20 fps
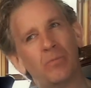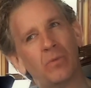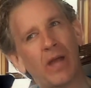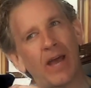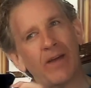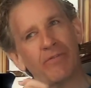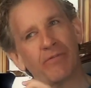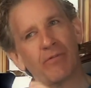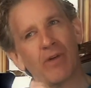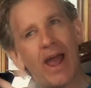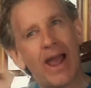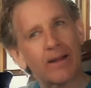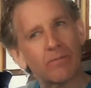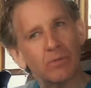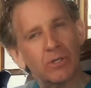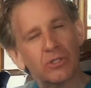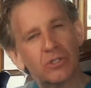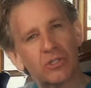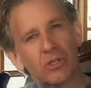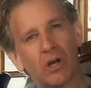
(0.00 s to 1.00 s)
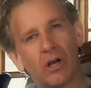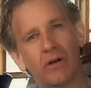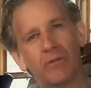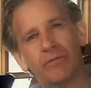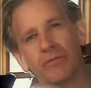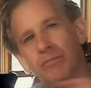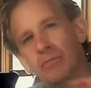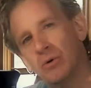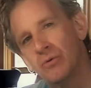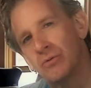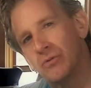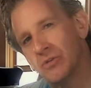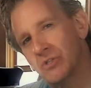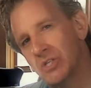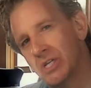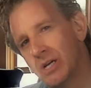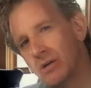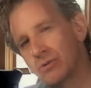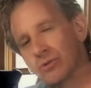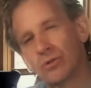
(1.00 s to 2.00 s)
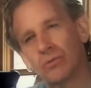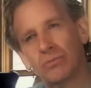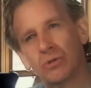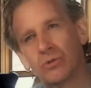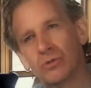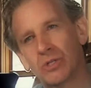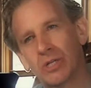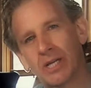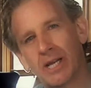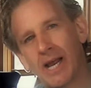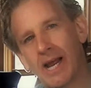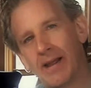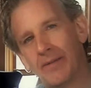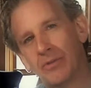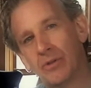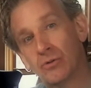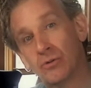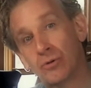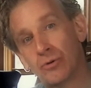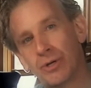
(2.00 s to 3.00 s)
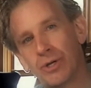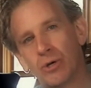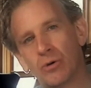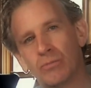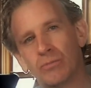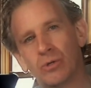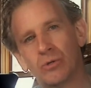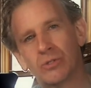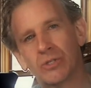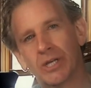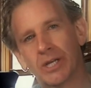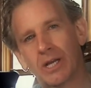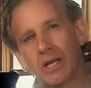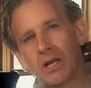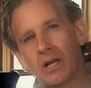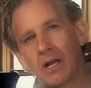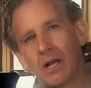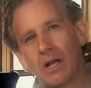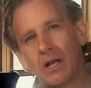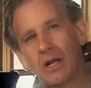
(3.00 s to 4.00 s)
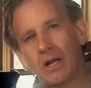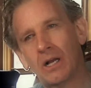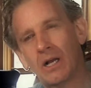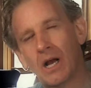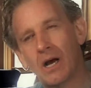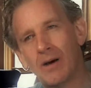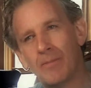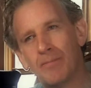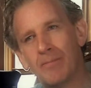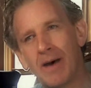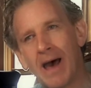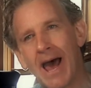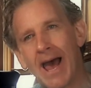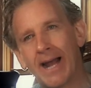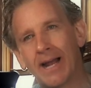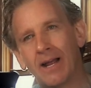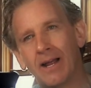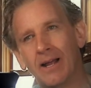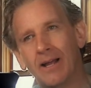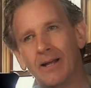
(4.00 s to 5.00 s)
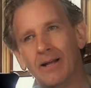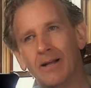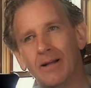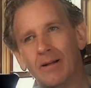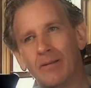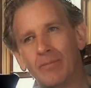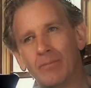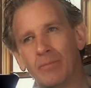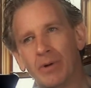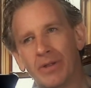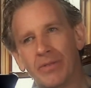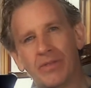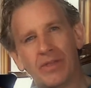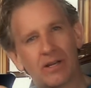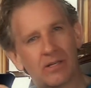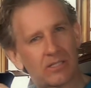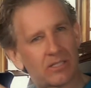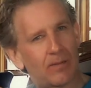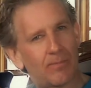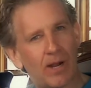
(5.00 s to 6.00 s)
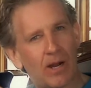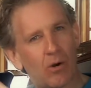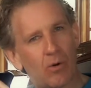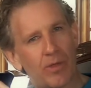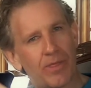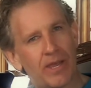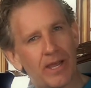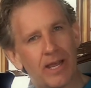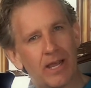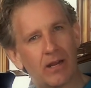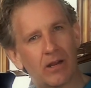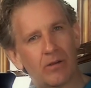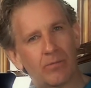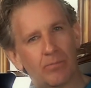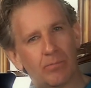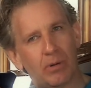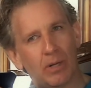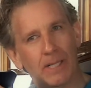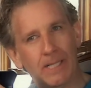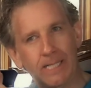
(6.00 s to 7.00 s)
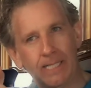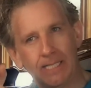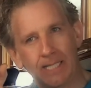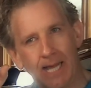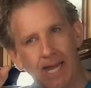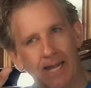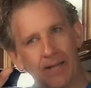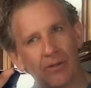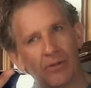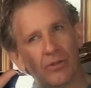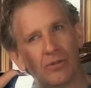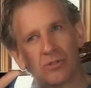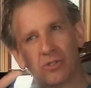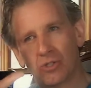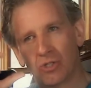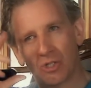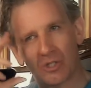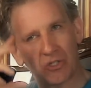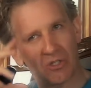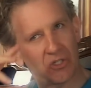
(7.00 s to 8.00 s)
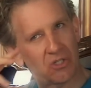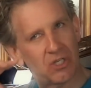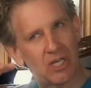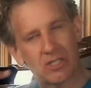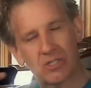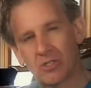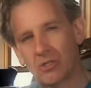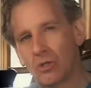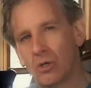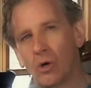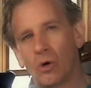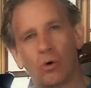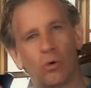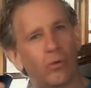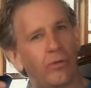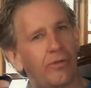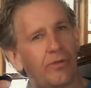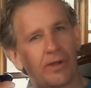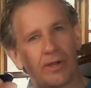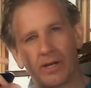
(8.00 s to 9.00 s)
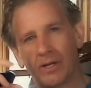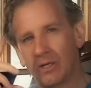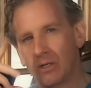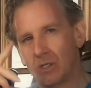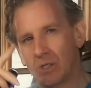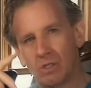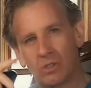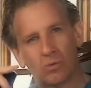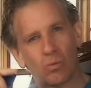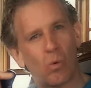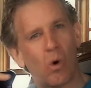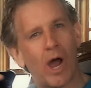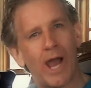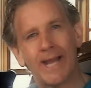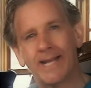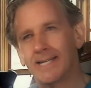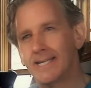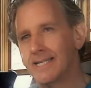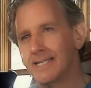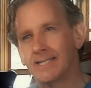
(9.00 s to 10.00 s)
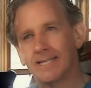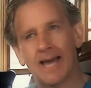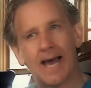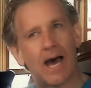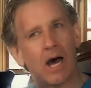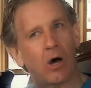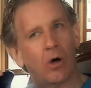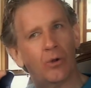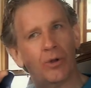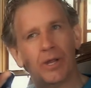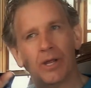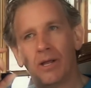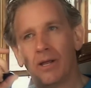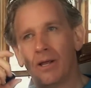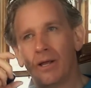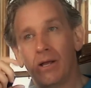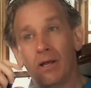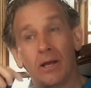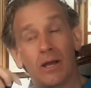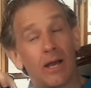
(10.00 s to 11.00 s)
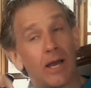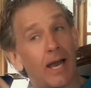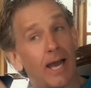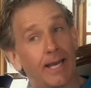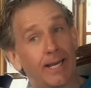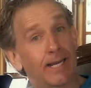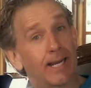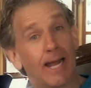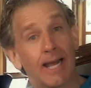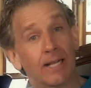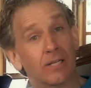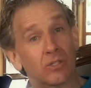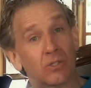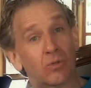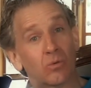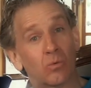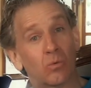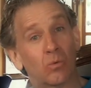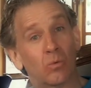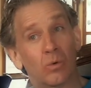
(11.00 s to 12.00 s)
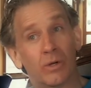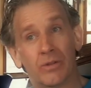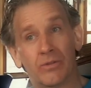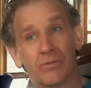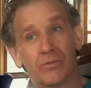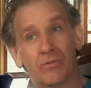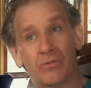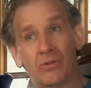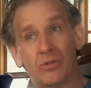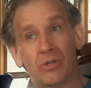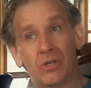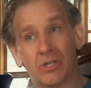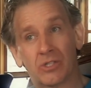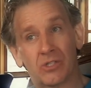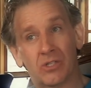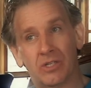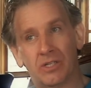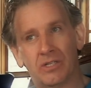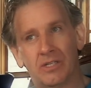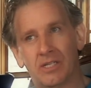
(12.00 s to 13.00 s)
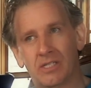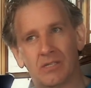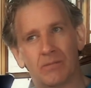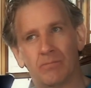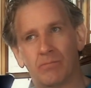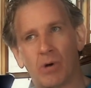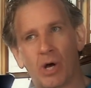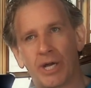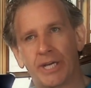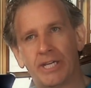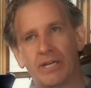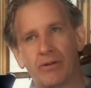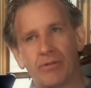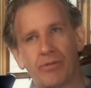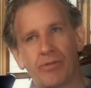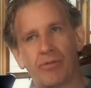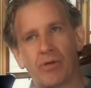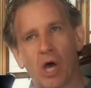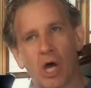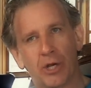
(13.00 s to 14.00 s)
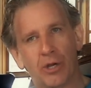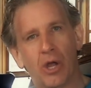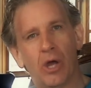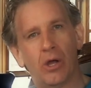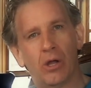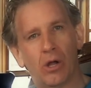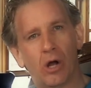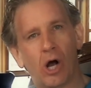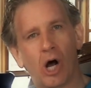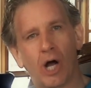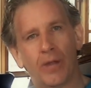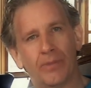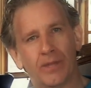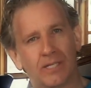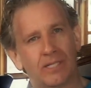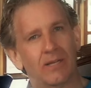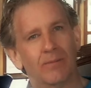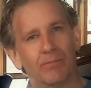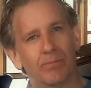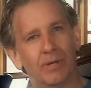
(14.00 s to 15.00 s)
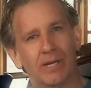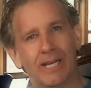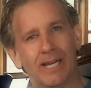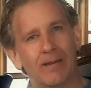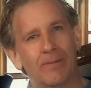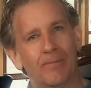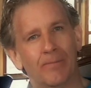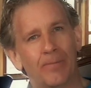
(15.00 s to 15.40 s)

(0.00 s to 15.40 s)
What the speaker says: Fragments of both the scherzo music and the trio music come back, but they're somehow or other incomplete, and there's just a sense that the whole thing is winding down, and it ends with just a disembodied thud on the timpani.